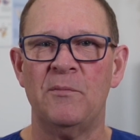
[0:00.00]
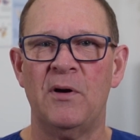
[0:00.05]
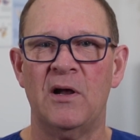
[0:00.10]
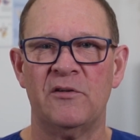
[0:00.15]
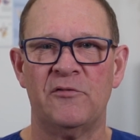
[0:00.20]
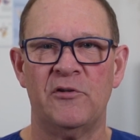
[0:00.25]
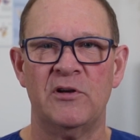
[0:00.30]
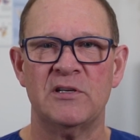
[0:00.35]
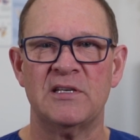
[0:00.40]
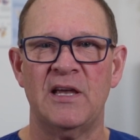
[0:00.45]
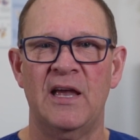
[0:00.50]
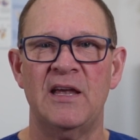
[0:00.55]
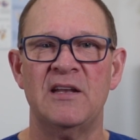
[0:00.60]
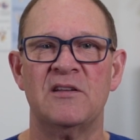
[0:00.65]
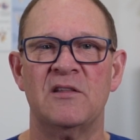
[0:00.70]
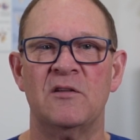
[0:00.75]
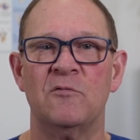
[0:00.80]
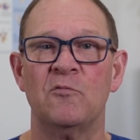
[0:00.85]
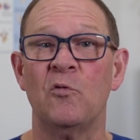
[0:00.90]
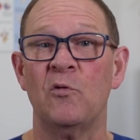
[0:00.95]
part of her essay
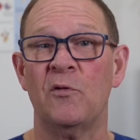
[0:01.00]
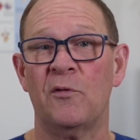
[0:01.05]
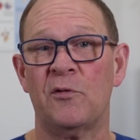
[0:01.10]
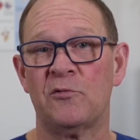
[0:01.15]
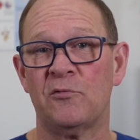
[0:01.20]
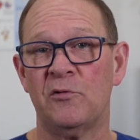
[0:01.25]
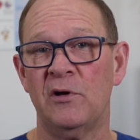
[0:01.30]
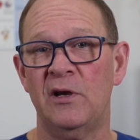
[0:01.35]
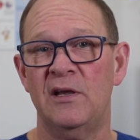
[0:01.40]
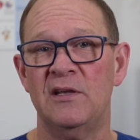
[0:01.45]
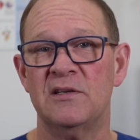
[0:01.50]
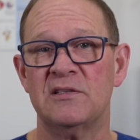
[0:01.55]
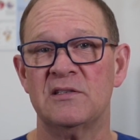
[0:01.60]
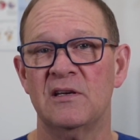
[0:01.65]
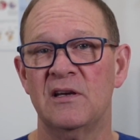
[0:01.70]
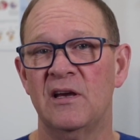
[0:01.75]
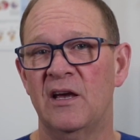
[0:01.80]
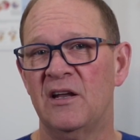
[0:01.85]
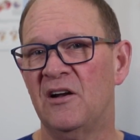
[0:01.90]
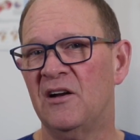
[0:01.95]
into the rule of threes.
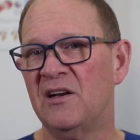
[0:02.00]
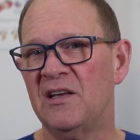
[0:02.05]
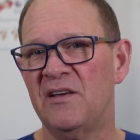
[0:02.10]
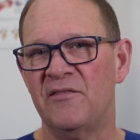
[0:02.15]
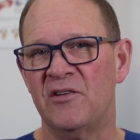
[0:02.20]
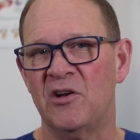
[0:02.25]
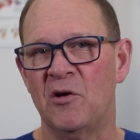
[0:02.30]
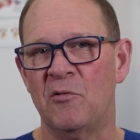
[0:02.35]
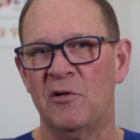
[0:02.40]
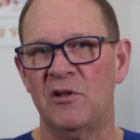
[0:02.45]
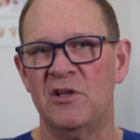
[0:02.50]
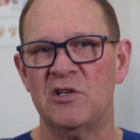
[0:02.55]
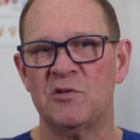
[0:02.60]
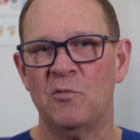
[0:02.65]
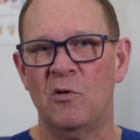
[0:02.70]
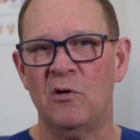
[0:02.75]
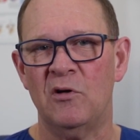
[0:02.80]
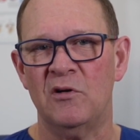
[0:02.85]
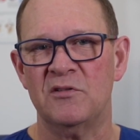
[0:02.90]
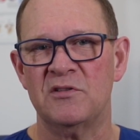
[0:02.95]
I didn't even know what this
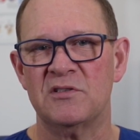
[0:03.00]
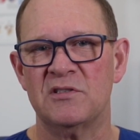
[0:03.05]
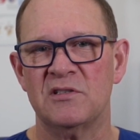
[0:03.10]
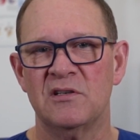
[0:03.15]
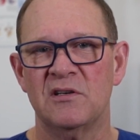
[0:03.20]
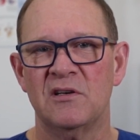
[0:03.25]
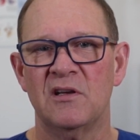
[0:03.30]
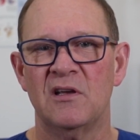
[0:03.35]
was.